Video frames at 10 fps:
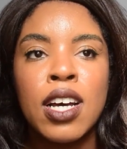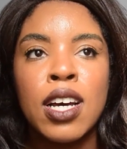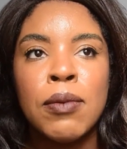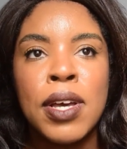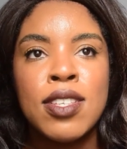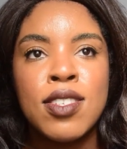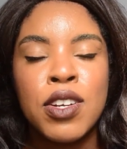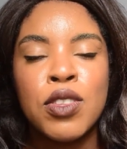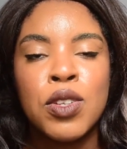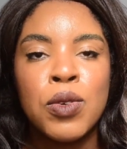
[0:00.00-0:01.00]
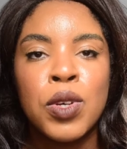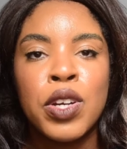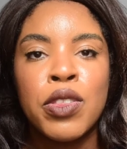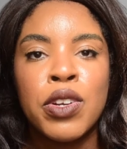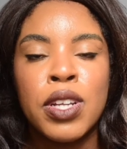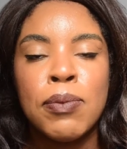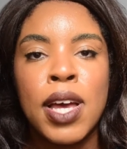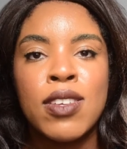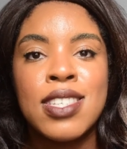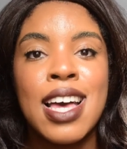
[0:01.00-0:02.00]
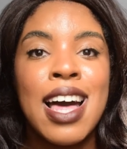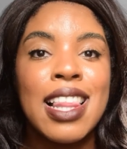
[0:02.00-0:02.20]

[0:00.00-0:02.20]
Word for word: and start the new year 30 pounds